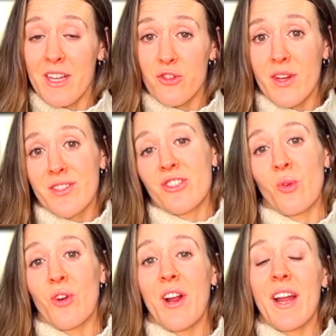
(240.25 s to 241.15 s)
stress
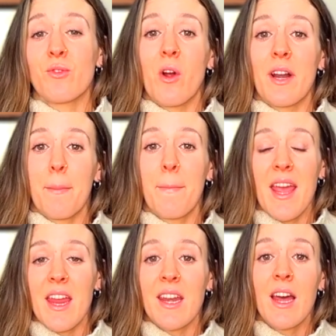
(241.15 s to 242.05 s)
disorder, and chronic
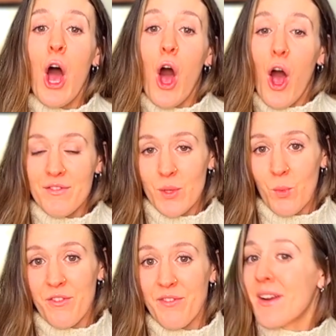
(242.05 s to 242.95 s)
pain often
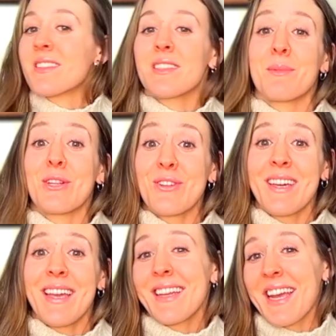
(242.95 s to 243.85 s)
work very
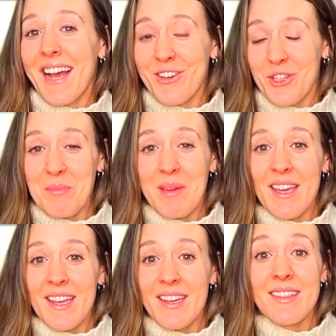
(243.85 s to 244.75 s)
similarly and can actually
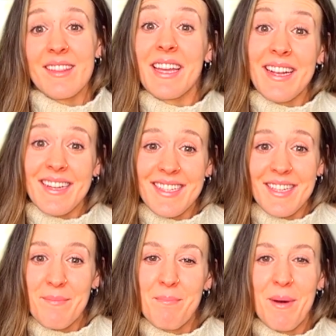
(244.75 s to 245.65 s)
be linked,
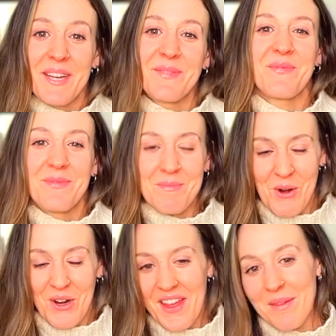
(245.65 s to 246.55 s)
but more
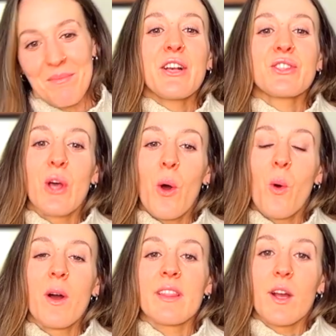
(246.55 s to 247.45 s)
on that.
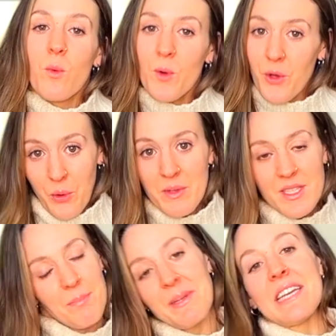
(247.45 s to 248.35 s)
So like a
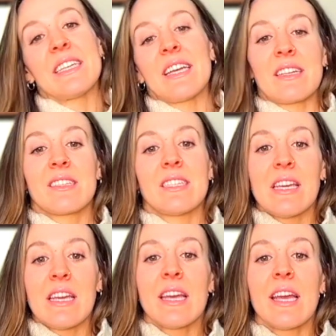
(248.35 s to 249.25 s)
wound,
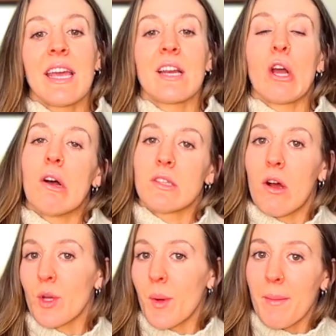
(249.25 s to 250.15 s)
PTSD can cause
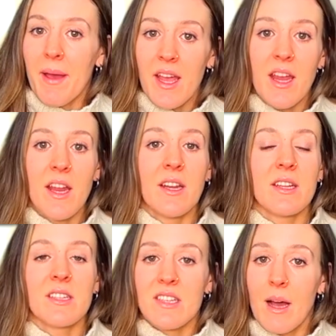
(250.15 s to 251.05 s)
ongoing pain,
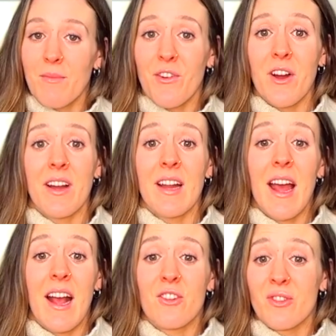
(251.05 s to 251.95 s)
discomfort,
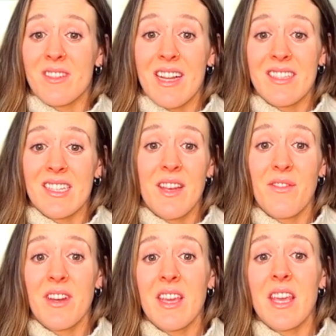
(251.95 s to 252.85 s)
extra
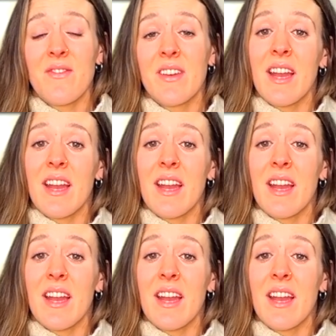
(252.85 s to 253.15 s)
sensitivity, even